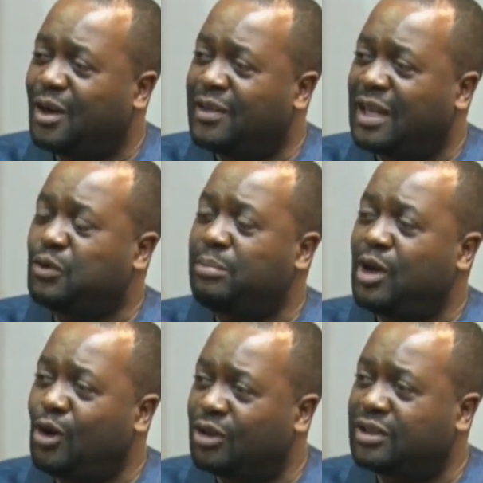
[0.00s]
that will be
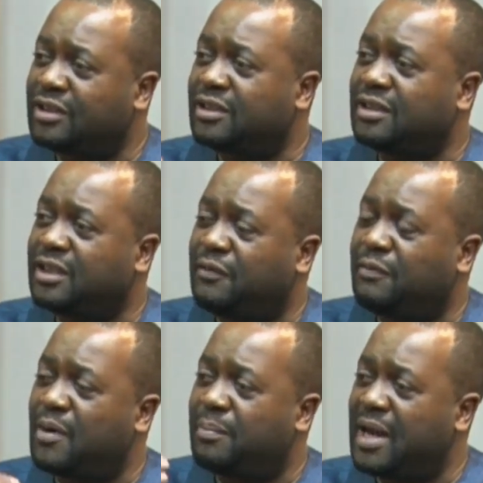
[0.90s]
lost if
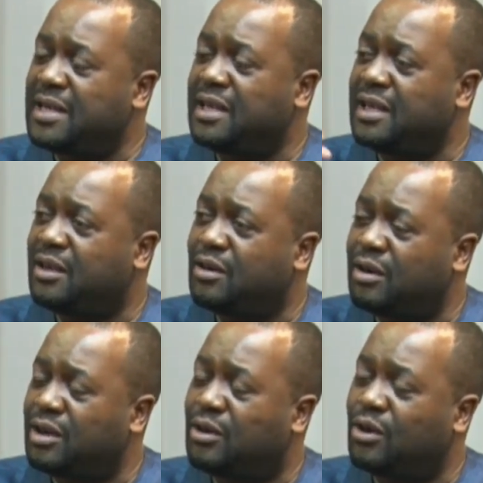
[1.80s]
Mopani
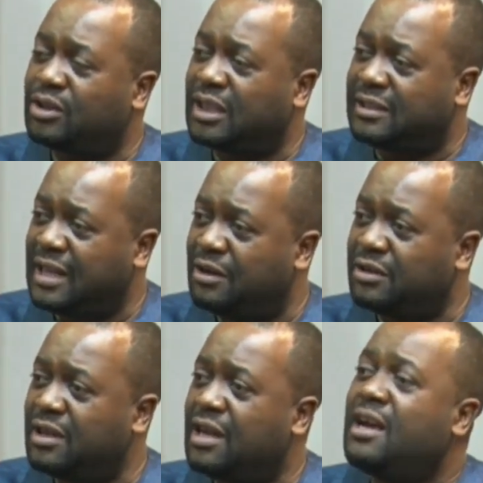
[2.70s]
closes
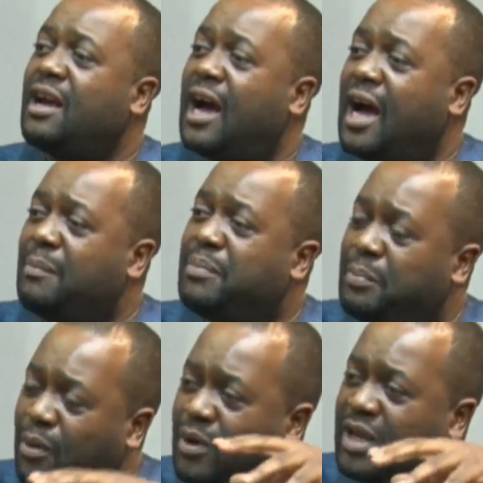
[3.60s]
down are
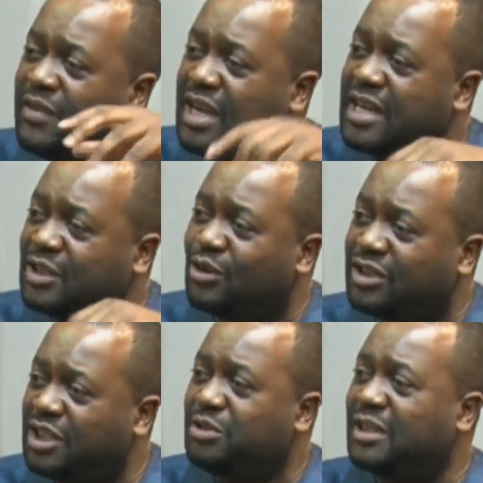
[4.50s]
people living in his
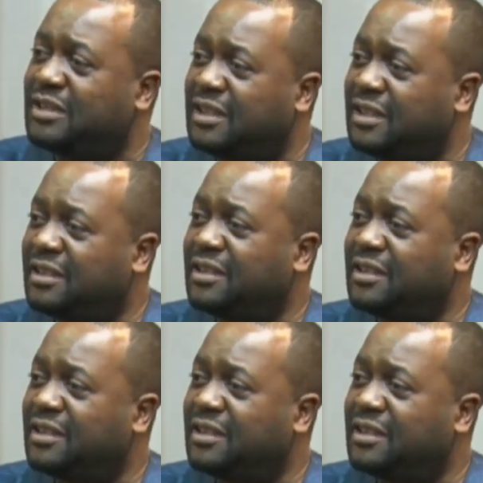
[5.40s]
constituency,